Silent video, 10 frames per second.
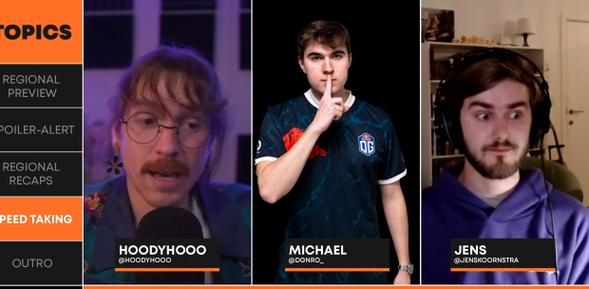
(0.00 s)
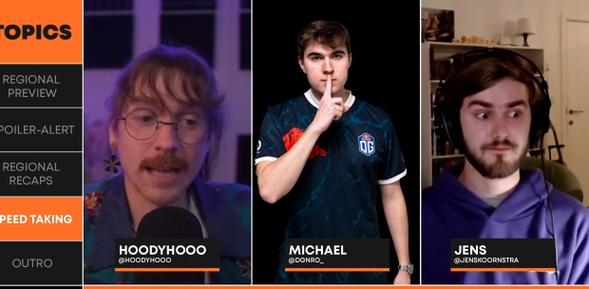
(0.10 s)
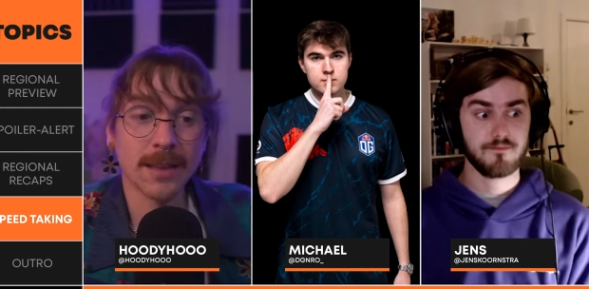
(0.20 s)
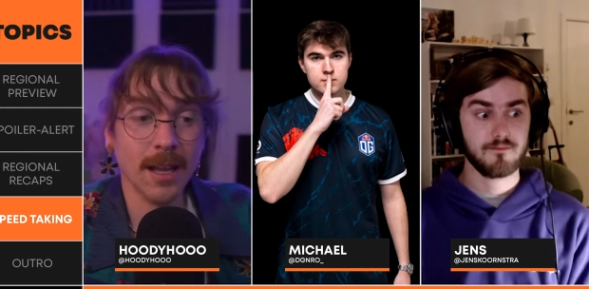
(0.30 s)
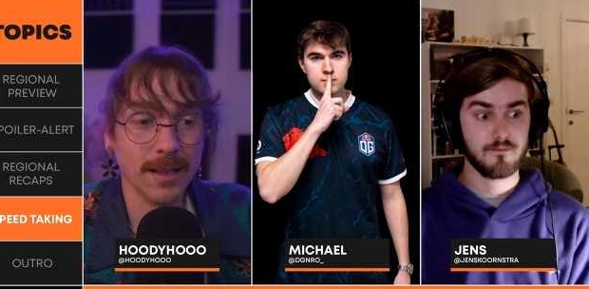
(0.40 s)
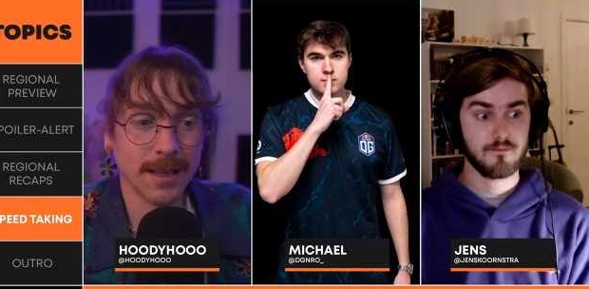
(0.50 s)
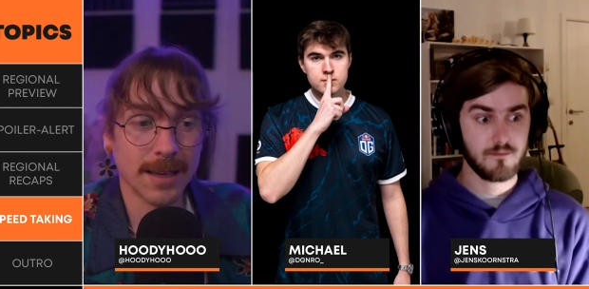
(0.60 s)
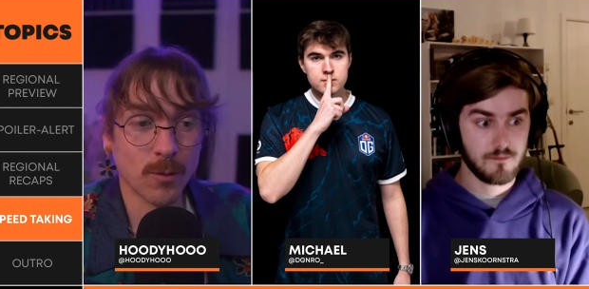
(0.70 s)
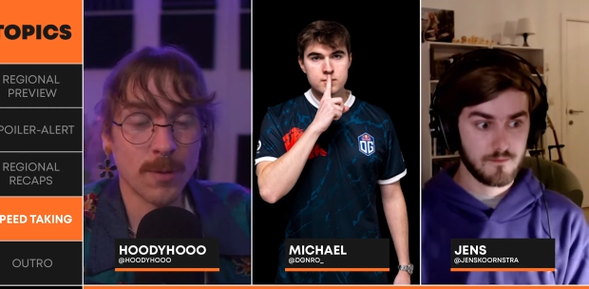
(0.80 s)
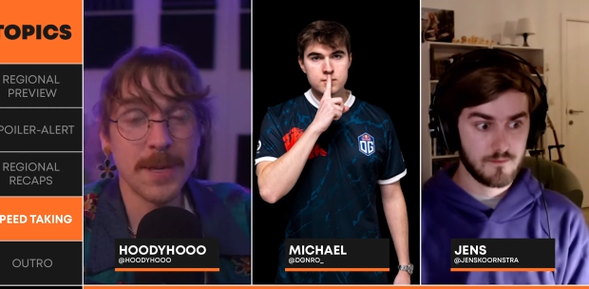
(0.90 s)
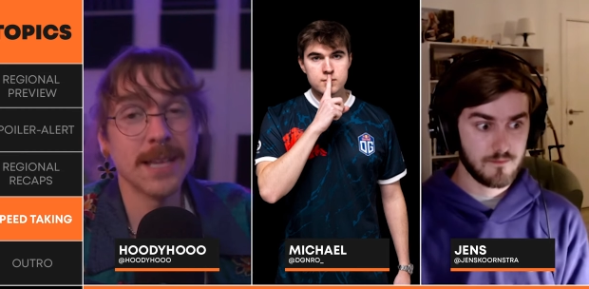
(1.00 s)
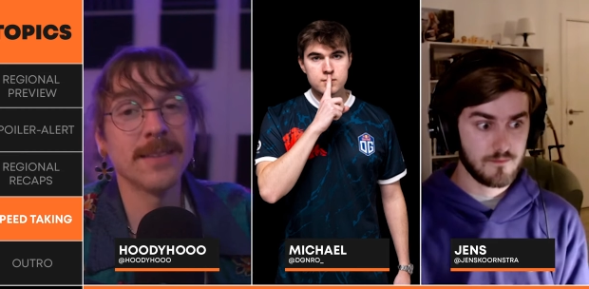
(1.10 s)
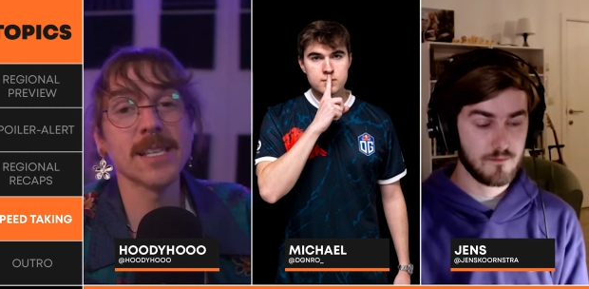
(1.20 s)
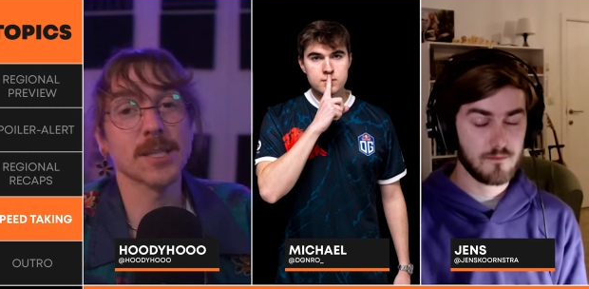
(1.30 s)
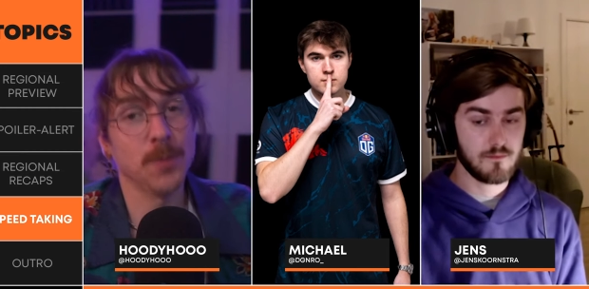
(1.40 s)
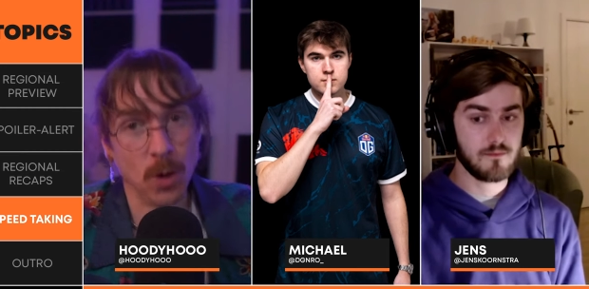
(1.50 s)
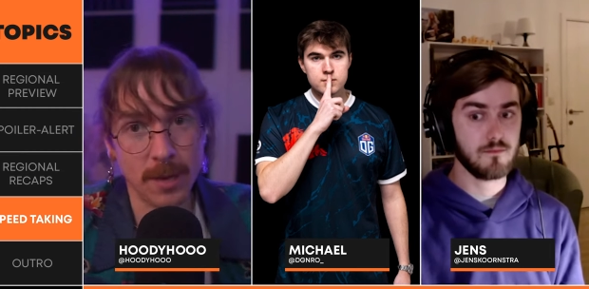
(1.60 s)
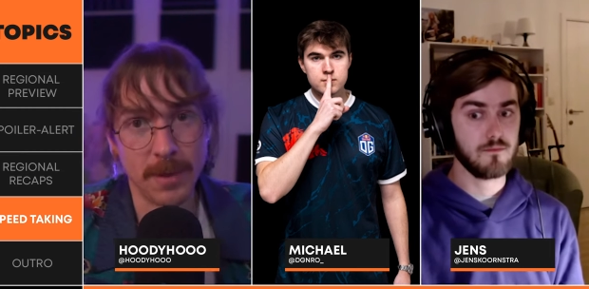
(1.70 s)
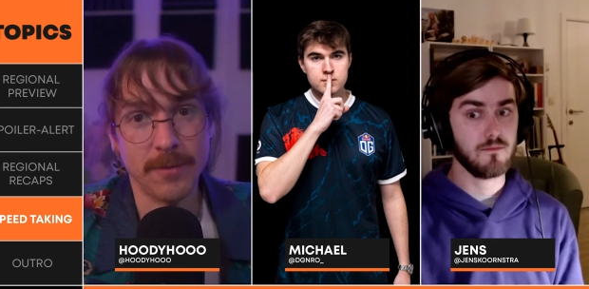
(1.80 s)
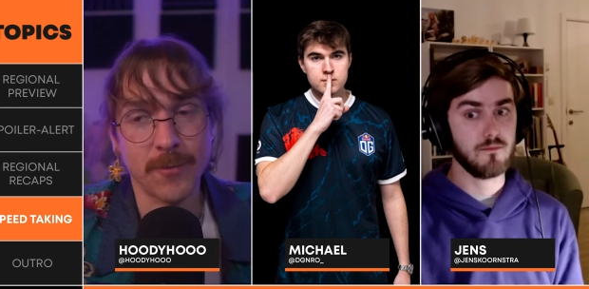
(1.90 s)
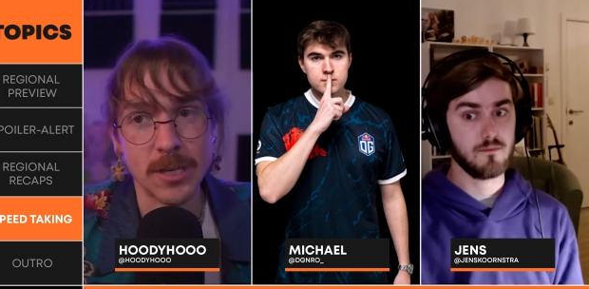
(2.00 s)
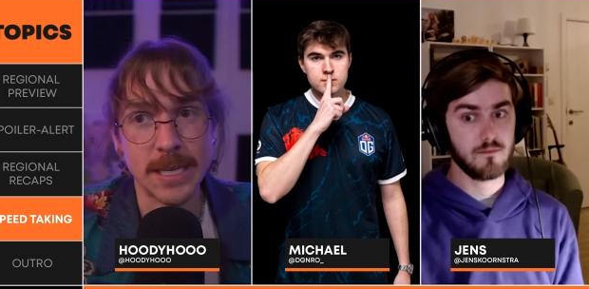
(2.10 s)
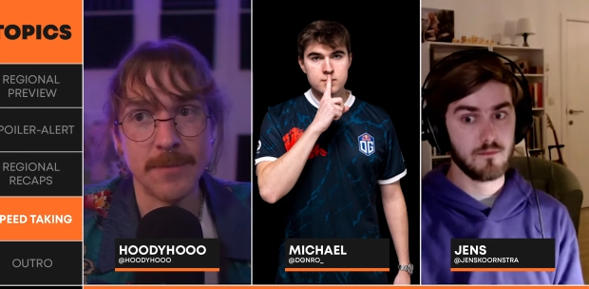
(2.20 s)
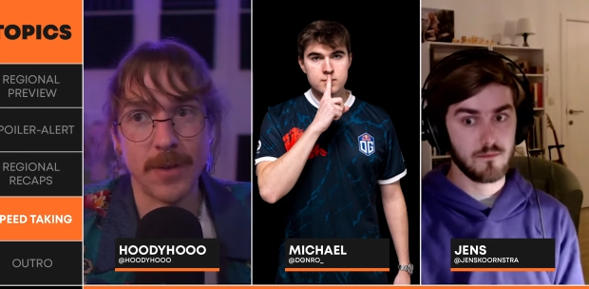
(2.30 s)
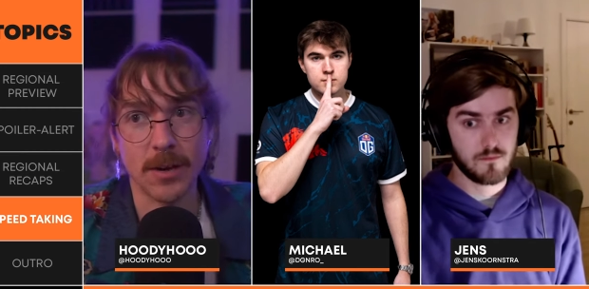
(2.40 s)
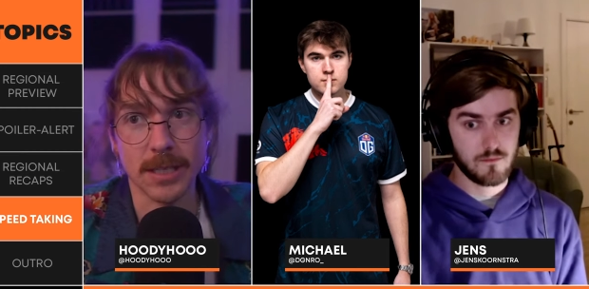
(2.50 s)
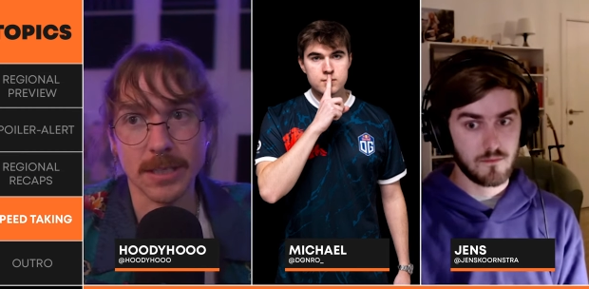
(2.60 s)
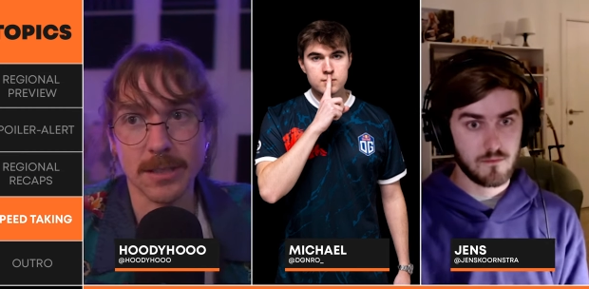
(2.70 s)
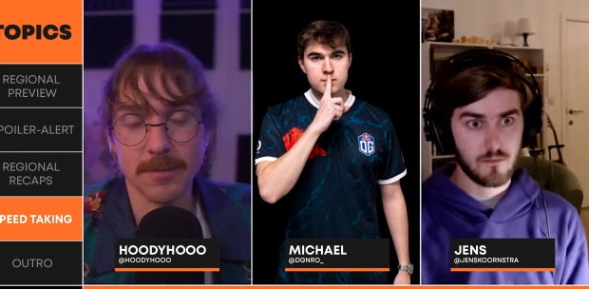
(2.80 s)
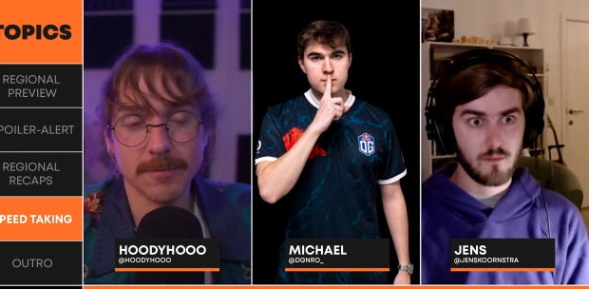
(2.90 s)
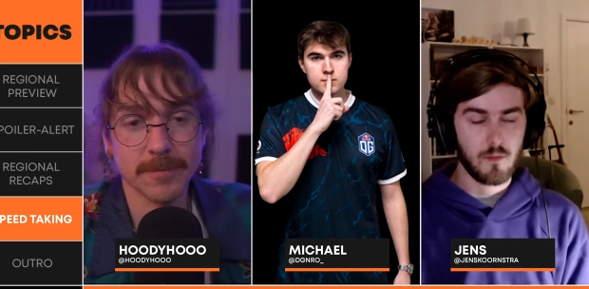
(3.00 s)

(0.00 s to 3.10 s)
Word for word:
Speaker 1: at London would be a disappointment for Team Falcons.